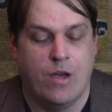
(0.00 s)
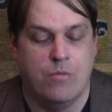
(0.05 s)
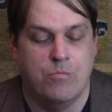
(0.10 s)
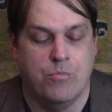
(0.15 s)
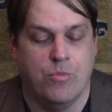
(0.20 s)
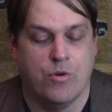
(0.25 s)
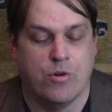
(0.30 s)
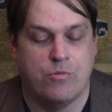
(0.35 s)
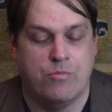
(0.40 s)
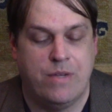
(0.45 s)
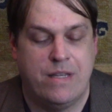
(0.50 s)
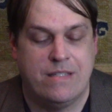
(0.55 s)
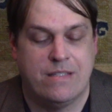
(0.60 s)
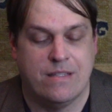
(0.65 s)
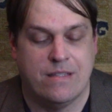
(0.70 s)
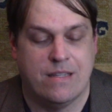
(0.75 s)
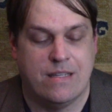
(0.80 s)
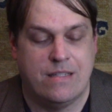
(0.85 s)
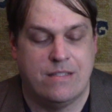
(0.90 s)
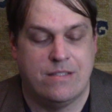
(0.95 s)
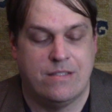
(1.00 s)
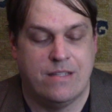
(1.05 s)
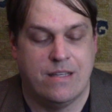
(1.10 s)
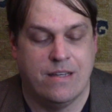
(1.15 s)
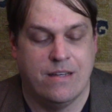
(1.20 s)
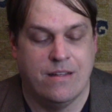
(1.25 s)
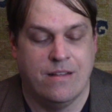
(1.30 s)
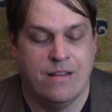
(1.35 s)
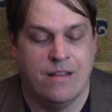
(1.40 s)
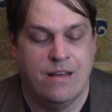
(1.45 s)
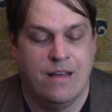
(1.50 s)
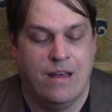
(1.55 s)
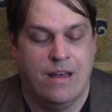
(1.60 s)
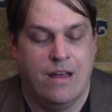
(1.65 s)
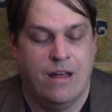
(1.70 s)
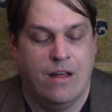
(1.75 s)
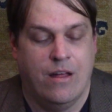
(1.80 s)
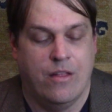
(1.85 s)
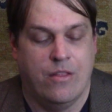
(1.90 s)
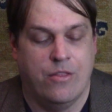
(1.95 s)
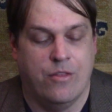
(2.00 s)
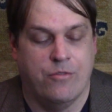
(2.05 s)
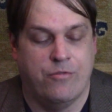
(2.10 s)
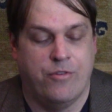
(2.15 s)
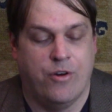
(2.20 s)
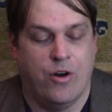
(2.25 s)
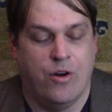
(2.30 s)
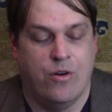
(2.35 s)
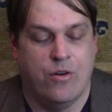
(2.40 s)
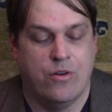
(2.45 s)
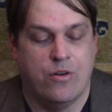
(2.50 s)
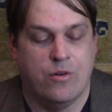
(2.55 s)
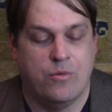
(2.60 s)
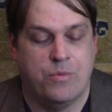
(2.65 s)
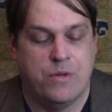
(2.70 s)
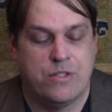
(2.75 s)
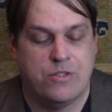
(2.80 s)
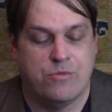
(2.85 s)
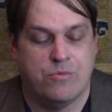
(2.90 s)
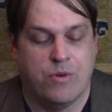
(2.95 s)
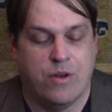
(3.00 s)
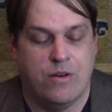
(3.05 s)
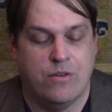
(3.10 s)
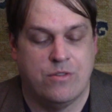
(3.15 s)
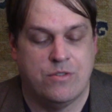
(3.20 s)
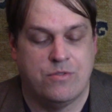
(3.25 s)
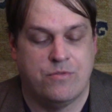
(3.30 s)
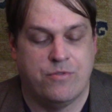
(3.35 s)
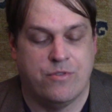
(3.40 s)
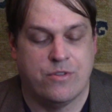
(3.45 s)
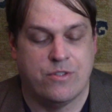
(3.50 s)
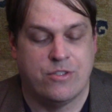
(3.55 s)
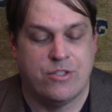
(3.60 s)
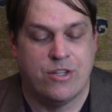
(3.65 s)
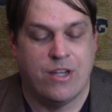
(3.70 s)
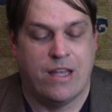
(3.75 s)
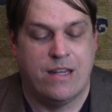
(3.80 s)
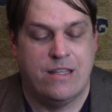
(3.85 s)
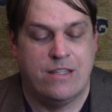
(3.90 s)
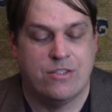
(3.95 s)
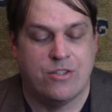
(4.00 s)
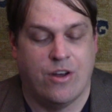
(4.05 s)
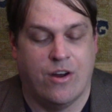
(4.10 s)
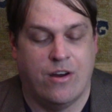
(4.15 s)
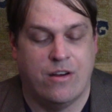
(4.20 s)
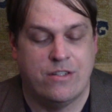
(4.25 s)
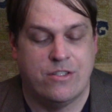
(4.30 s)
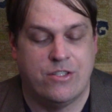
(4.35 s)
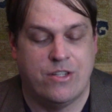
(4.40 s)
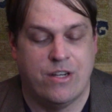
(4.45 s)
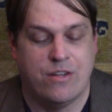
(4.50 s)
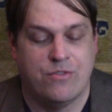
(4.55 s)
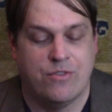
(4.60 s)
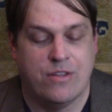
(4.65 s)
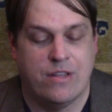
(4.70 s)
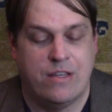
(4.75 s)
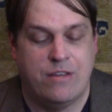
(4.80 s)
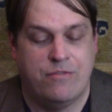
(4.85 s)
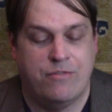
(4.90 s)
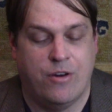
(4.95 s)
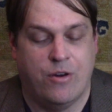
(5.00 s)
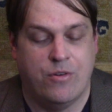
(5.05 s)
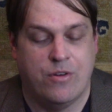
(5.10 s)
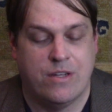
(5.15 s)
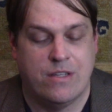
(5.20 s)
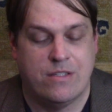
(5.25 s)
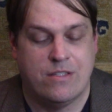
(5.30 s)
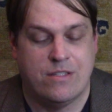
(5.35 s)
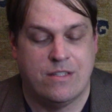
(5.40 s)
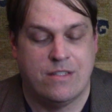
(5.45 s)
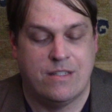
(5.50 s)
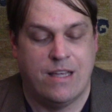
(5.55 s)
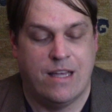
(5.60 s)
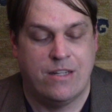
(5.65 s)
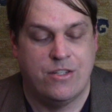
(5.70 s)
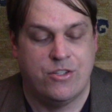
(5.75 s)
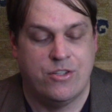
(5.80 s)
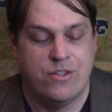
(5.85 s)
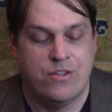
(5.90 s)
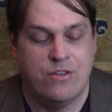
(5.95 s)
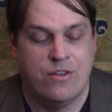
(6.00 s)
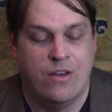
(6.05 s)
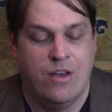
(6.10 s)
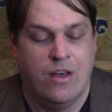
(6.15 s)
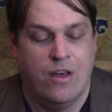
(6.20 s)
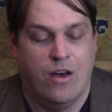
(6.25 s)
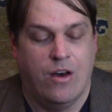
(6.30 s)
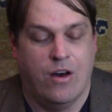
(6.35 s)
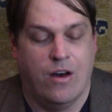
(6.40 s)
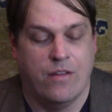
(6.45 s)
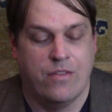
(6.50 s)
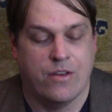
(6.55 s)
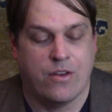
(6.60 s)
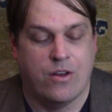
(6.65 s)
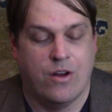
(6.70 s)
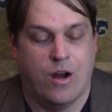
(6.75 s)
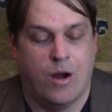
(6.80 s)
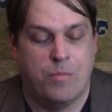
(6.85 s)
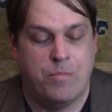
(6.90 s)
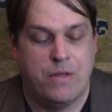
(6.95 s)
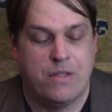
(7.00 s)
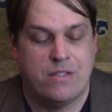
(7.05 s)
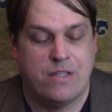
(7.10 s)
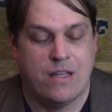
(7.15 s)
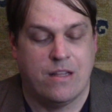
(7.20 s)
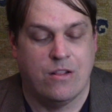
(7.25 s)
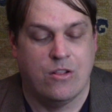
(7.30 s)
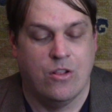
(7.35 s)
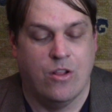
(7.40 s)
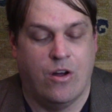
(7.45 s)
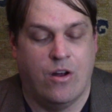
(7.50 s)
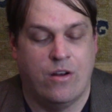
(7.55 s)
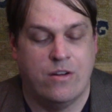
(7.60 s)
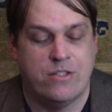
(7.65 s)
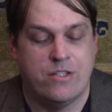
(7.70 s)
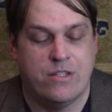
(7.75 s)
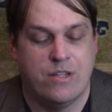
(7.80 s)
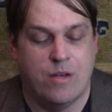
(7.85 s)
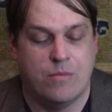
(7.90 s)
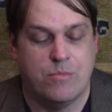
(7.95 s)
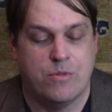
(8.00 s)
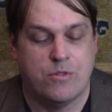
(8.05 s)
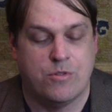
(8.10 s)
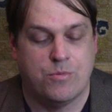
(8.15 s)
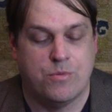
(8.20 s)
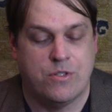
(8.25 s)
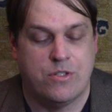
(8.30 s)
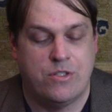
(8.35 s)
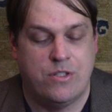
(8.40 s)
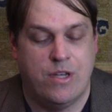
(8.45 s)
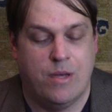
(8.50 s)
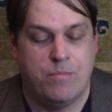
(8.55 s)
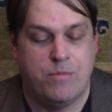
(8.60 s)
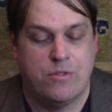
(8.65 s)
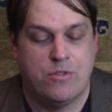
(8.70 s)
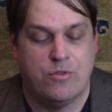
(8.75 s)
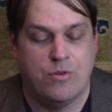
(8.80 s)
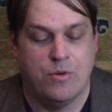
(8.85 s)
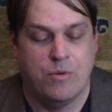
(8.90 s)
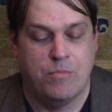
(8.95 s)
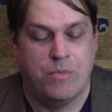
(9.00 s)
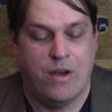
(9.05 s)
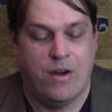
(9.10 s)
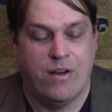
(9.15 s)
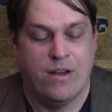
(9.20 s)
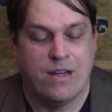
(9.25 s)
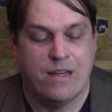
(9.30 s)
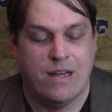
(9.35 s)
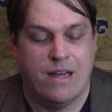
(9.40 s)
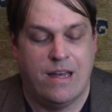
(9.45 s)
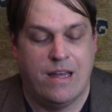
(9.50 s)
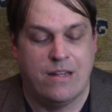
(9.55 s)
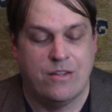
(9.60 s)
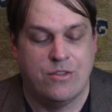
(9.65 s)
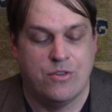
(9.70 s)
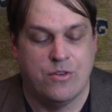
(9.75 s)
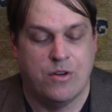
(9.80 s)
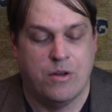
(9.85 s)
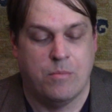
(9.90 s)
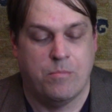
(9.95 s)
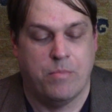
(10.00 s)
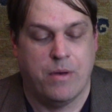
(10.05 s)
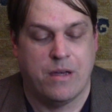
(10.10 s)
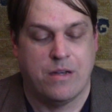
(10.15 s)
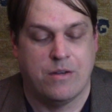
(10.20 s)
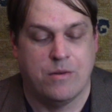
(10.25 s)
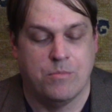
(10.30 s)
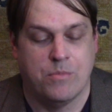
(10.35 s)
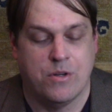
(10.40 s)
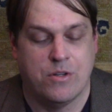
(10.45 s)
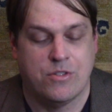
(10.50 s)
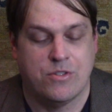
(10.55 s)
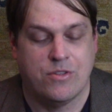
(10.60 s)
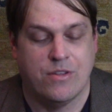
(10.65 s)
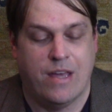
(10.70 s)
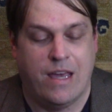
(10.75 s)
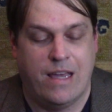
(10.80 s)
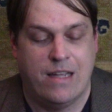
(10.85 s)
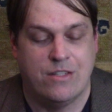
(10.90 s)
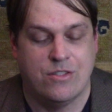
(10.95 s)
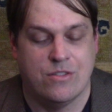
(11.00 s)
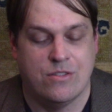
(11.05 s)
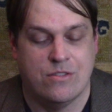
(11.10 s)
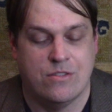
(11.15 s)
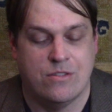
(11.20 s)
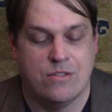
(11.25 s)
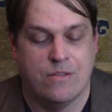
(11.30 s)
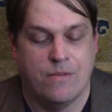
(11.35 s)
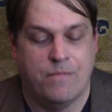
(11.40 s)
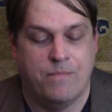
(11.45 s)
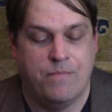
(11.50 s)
More recently still, the vogue which arose for Chinese art generally focused attention on the carpets, and large numbers were shipped to America and Europe by commercial agents.